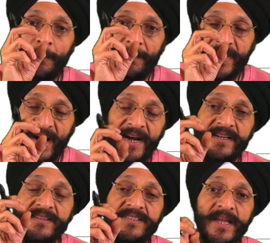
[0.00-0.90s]

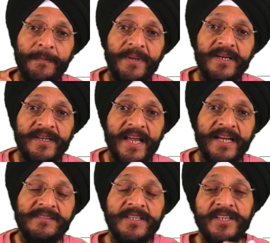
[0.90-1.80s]
behind the cyber
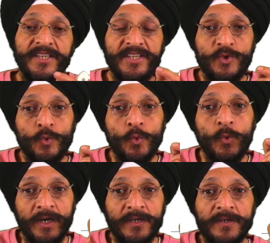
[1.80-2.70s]
attacks is to
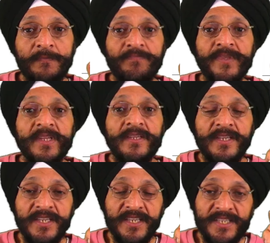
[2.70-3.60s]
earn
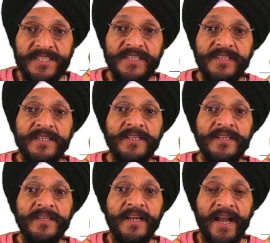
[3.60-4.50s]
easy
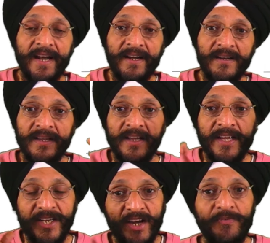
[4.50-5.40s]
and
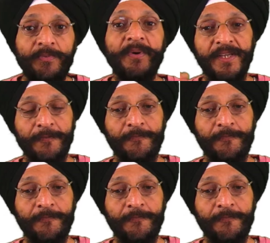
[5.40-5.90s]
enough money.